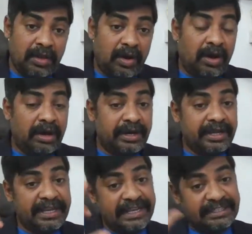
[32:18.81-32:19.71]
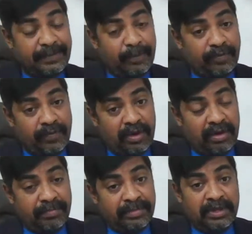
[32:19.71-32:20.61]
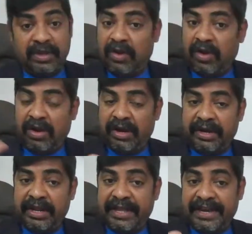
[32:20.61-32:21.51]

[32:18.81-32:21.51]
or case report form, or